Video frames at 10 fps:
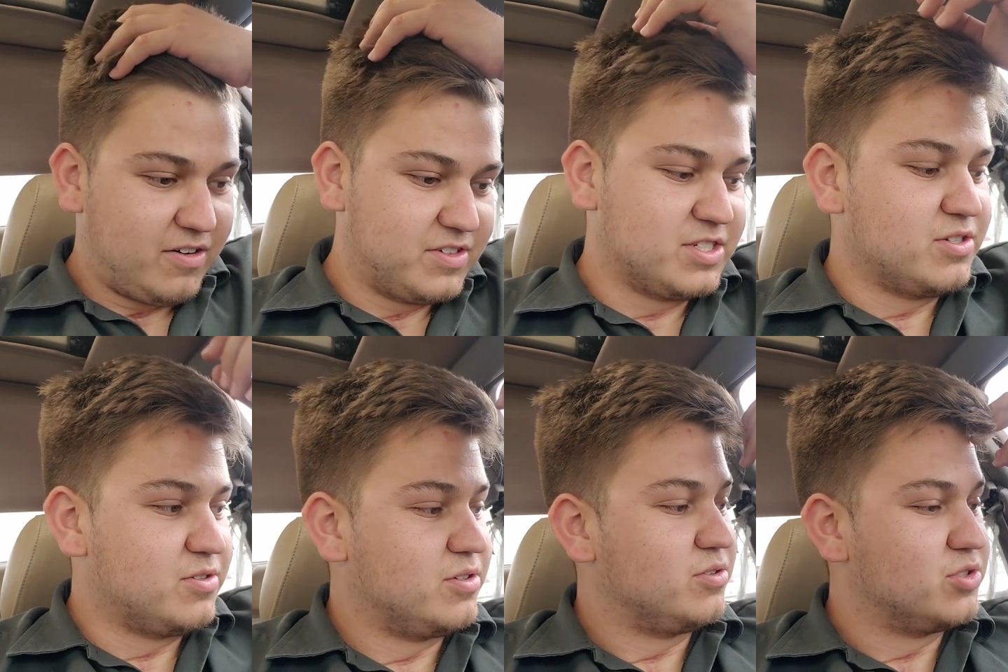of a
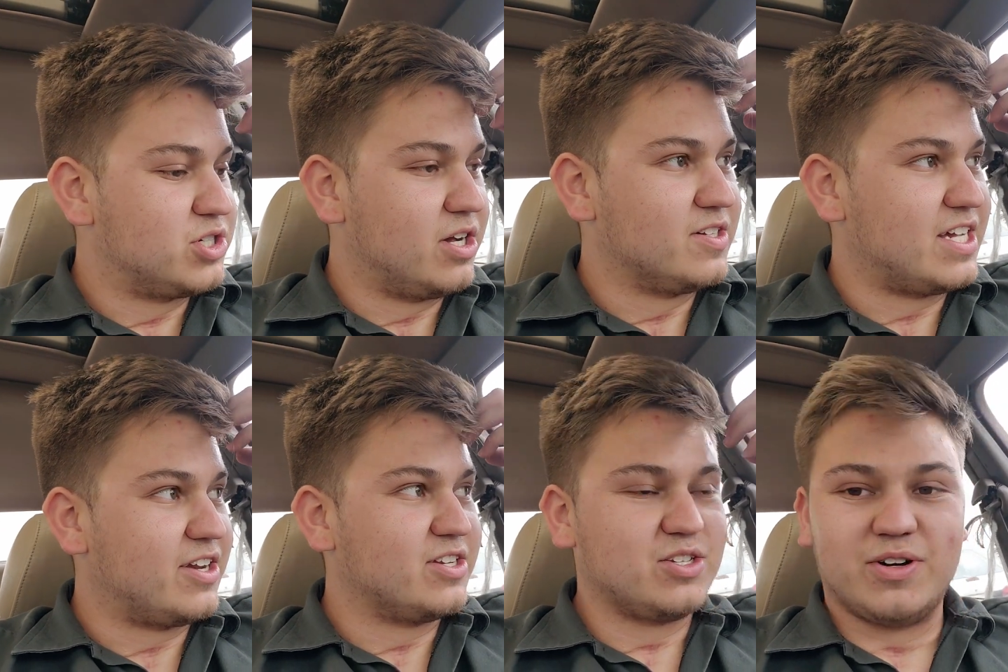dude who shows how
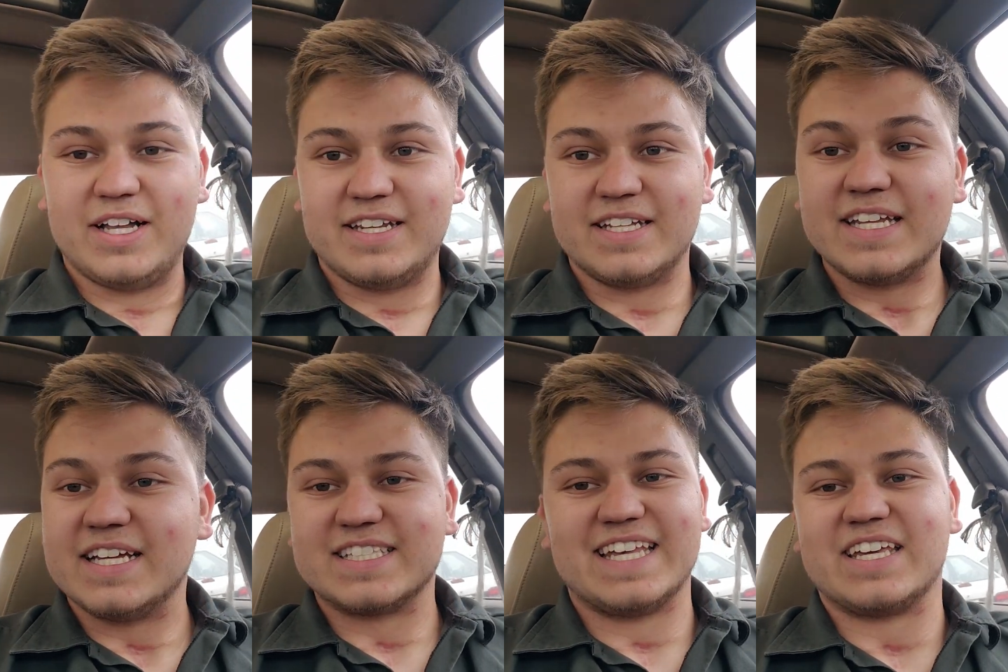to do it, and it
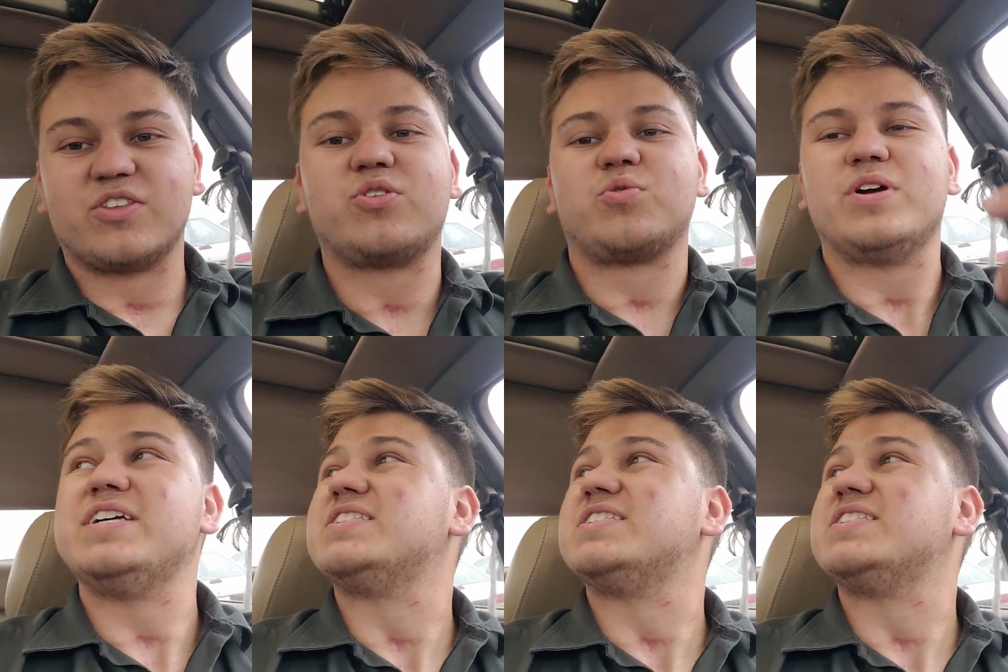takes like 3